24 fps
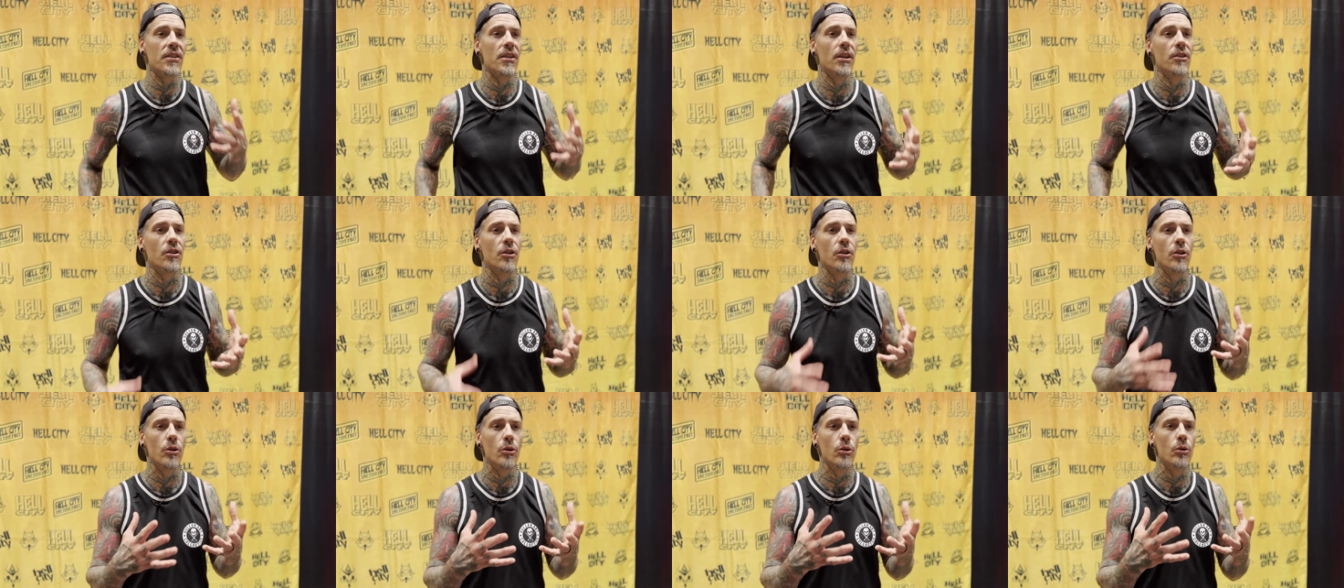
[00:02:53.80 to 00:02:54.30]

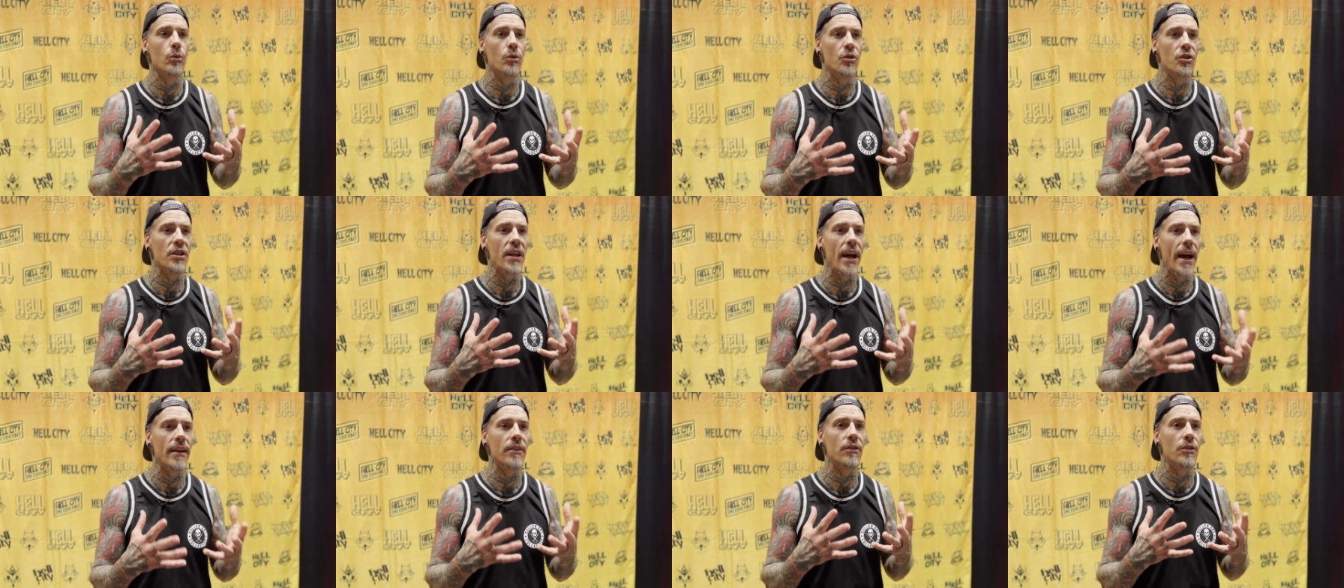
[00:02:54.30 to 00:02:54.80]
such a
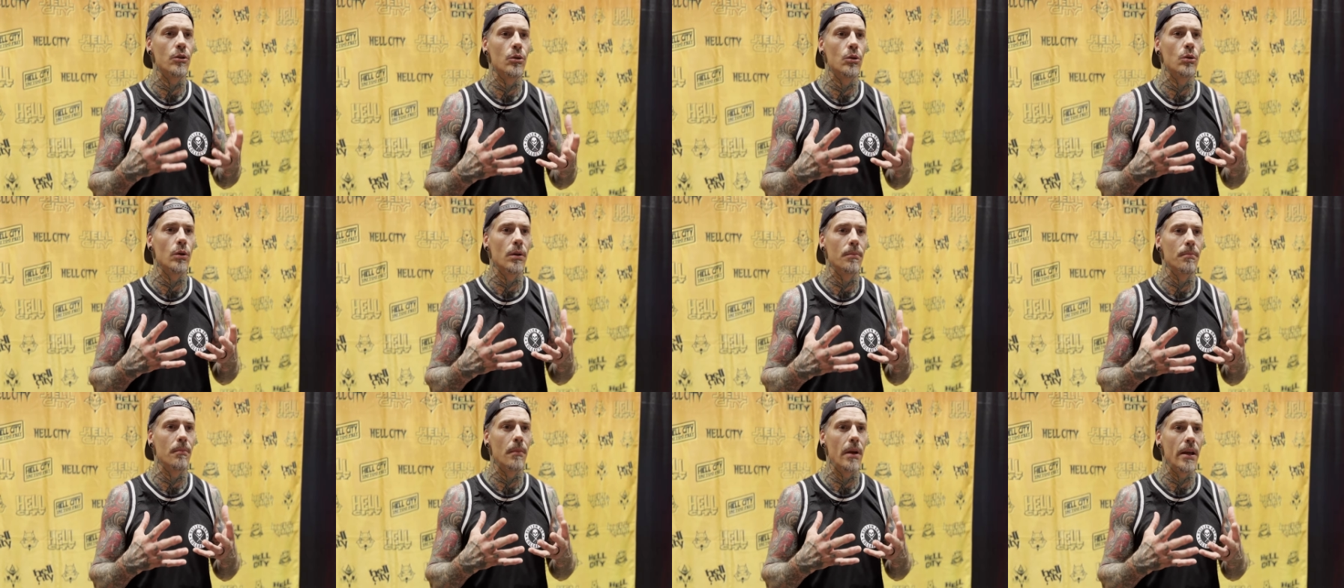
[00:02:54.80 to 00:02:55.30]
huge
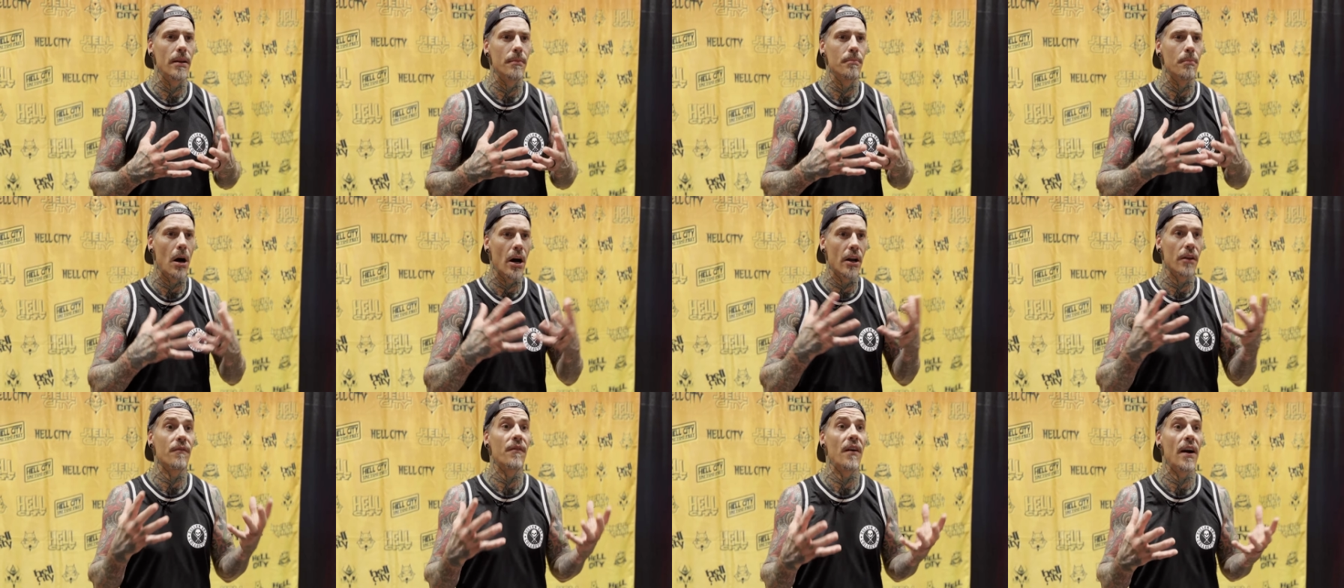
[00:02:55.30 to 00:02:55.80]
tattoo and, and
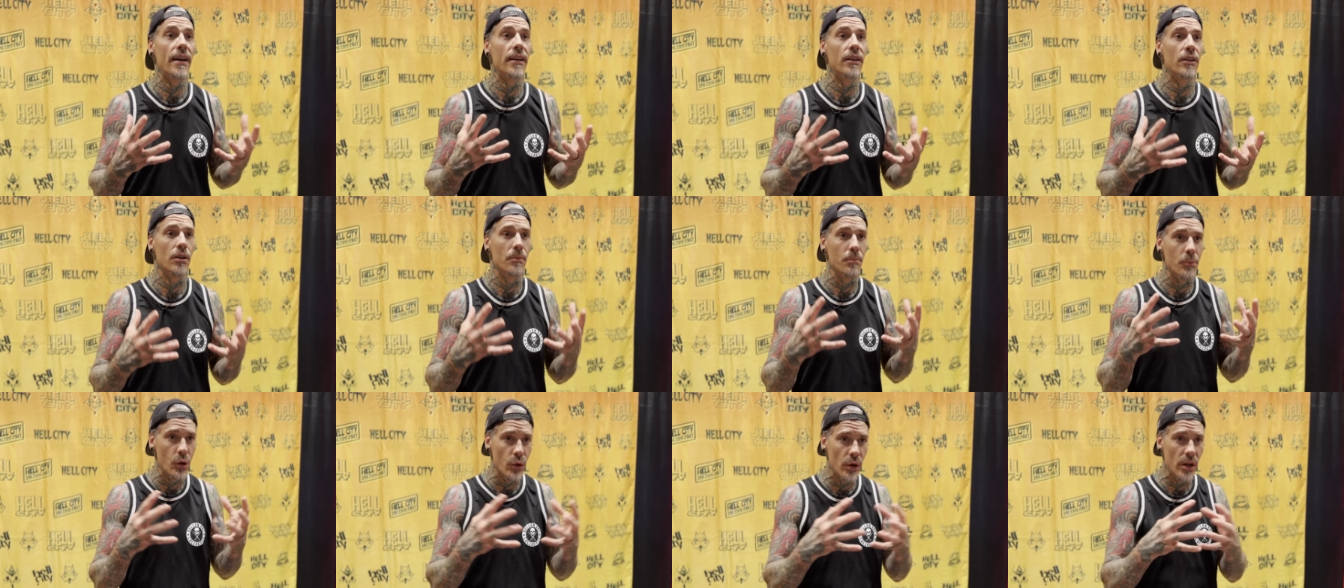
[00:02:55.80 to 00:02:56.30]
modified
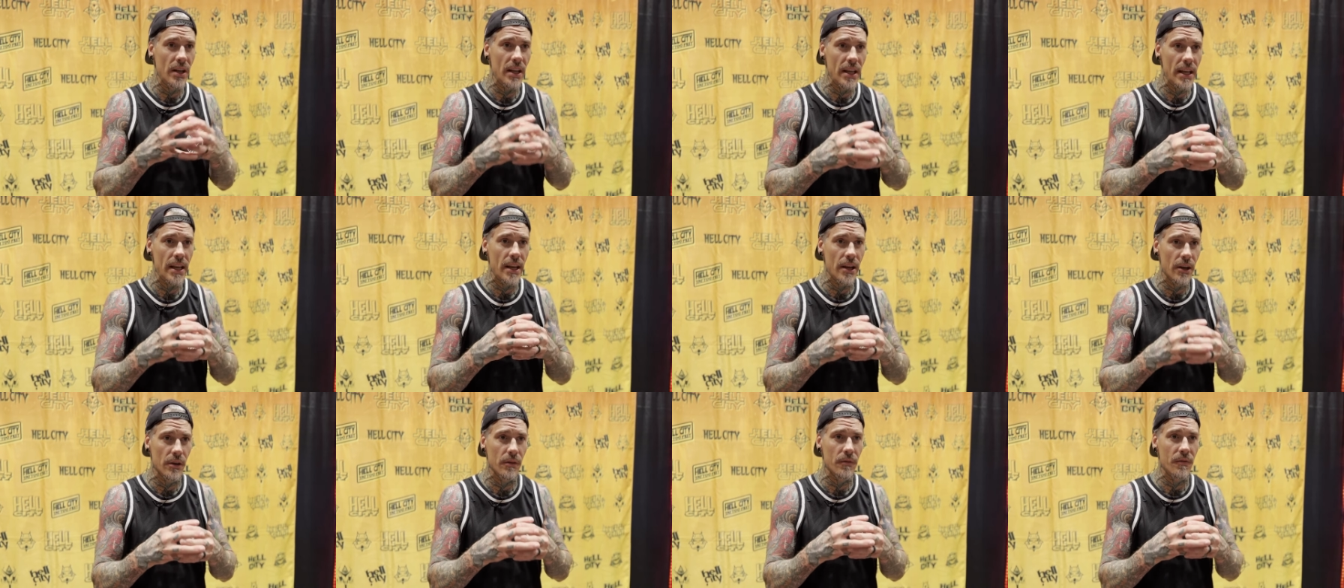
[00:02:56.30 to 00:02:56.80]

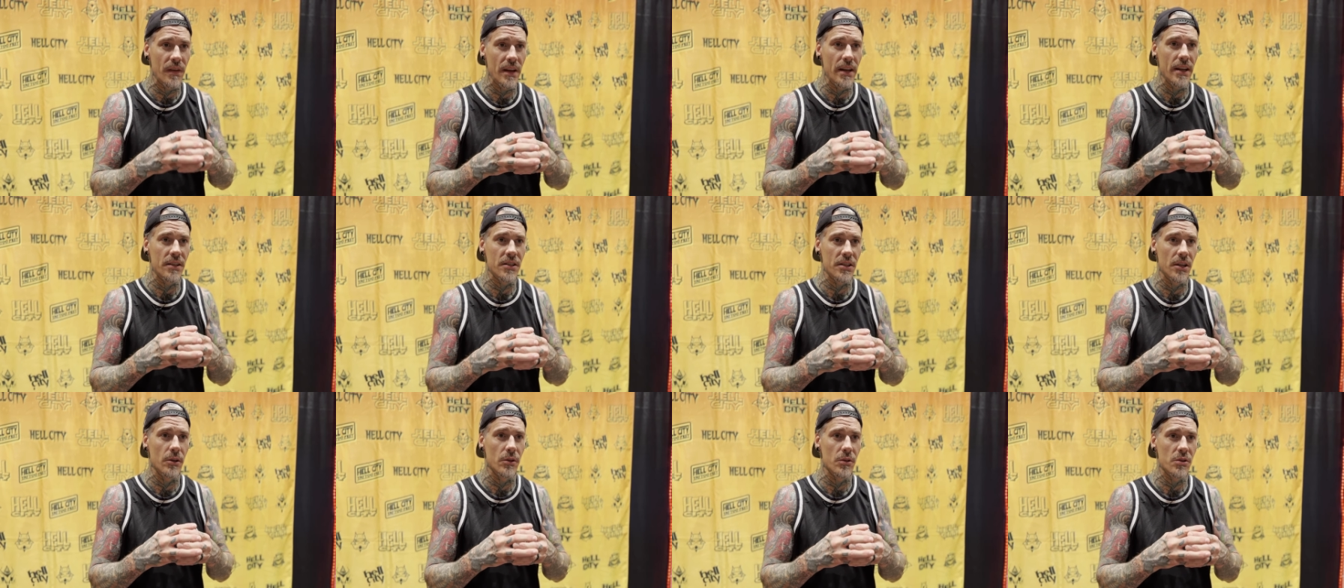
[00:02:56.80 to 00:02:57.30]
community here in
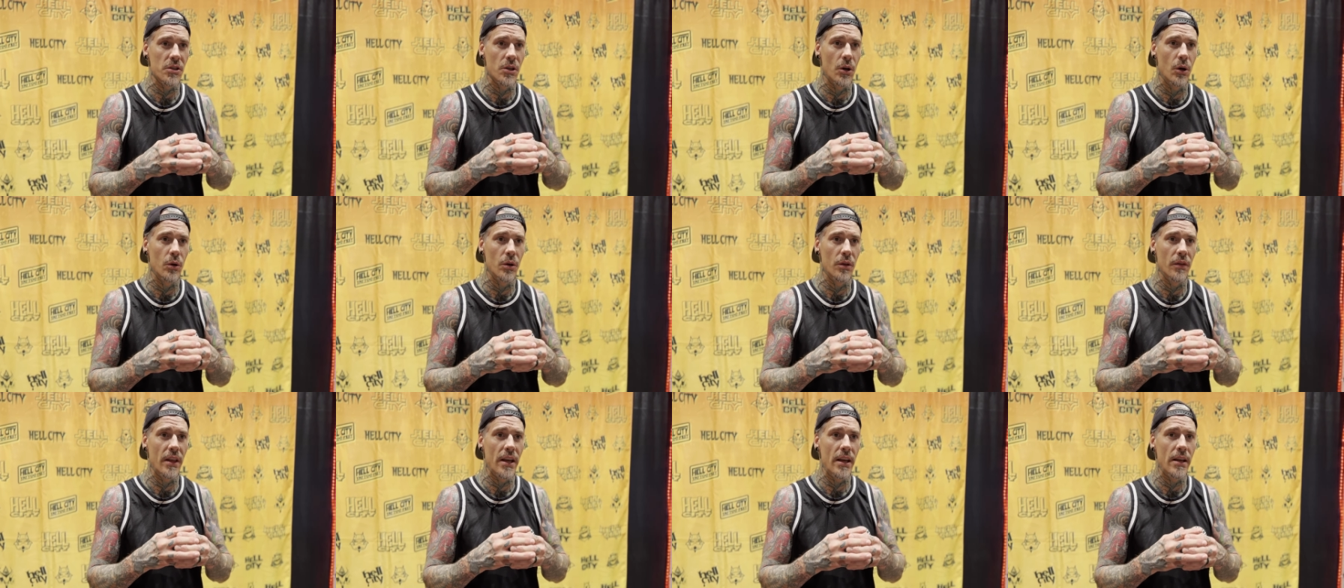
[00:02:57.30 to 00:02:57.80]
Phoenix,
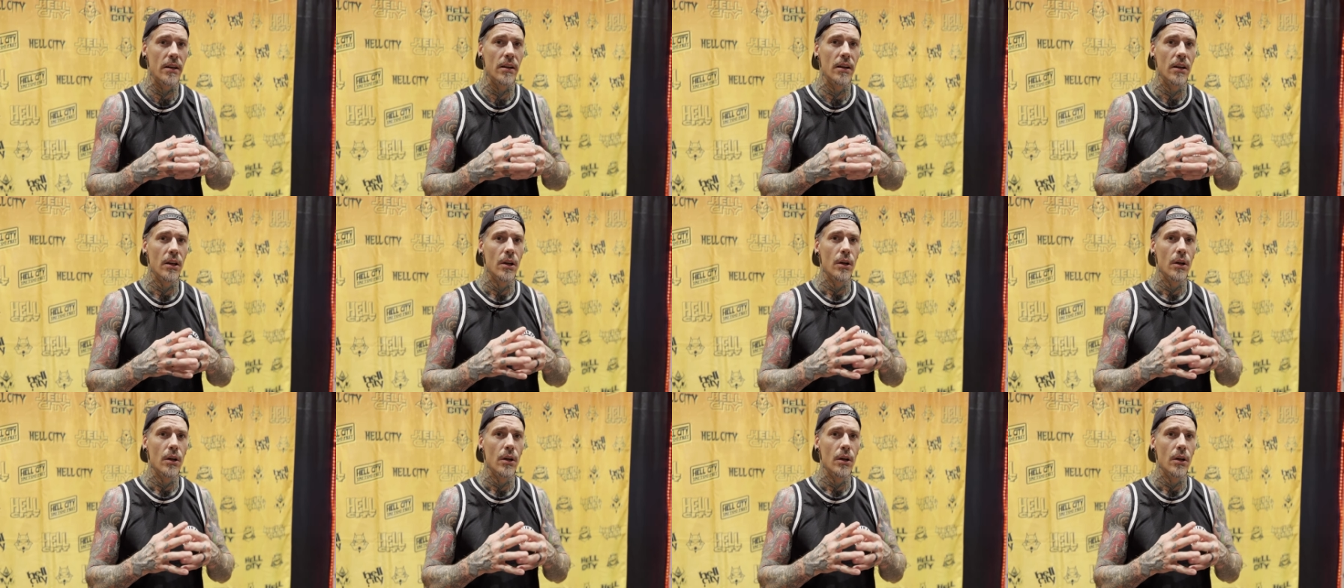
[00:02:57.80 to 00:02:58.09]
Arizona that